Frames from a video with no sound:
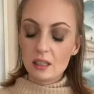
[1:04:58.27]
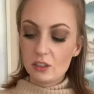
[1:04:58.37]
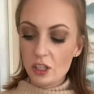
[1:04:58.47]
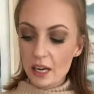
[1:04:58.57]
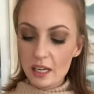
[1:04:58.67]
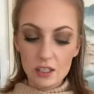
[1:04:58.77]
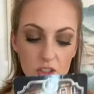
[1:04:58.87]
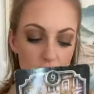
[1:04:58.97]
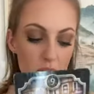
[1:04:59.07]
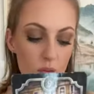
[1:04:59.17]

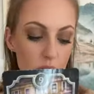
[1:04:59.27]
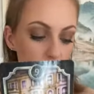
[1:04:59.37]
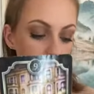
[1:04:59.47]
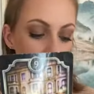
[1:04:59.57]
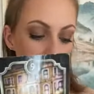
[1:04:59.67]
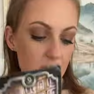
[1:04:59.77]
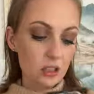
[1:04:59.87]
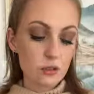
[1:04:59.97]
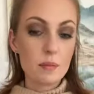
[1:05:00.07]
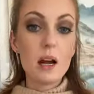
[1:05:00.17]
Change. They don't want
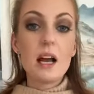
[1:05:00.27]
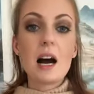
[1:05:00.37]
change from